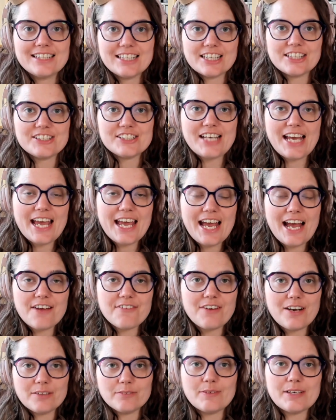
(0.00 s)
The other day, I
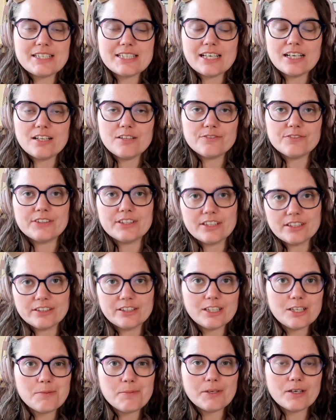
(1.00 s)
found myself in a
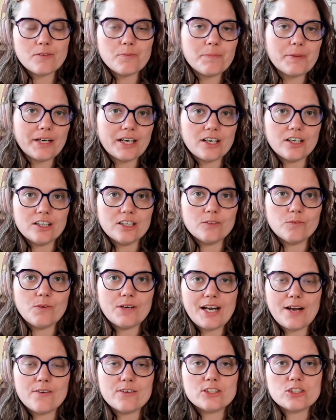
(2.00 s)
little bit of pickle when
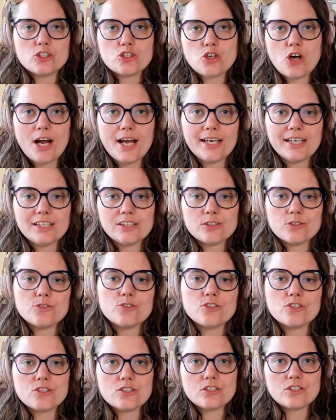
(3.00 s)
I was trying to
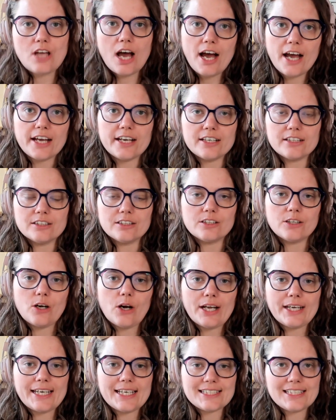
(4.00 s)
style, or
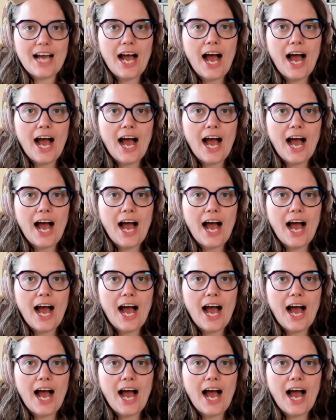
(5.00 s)
I guess